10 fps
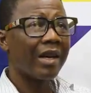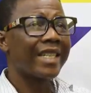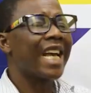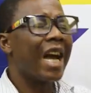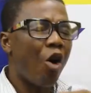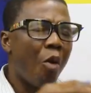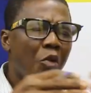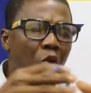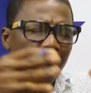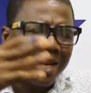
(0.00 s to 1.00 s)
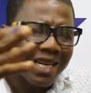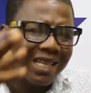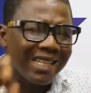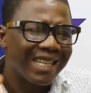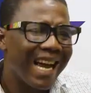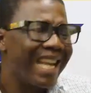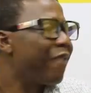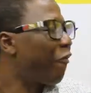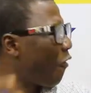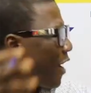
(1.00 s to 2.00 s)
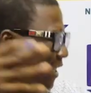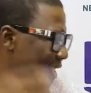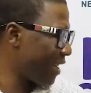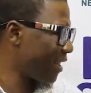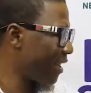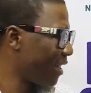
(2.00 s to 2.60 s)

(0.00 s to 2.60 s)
Se omo contest se eye fair say.